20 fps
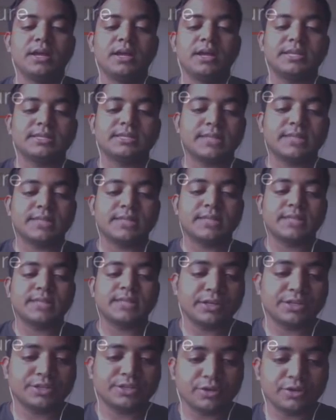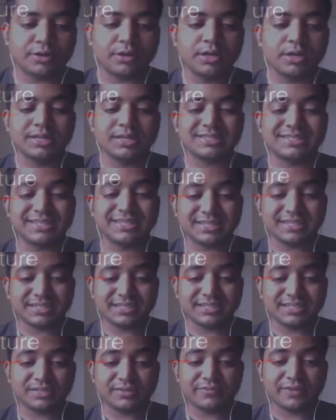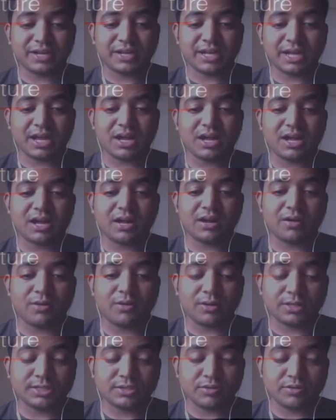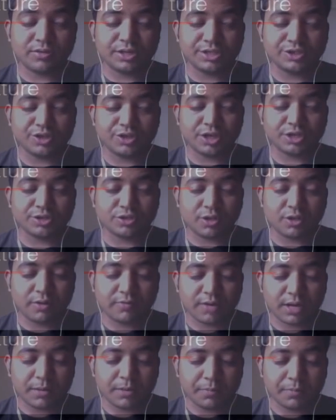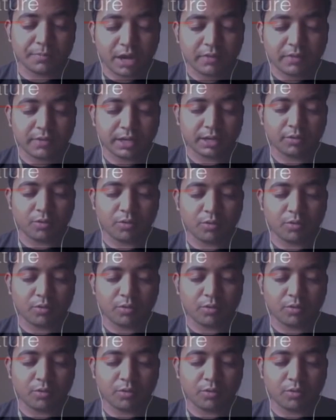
Is that understood? Citizens of India also enjoy sovereign power.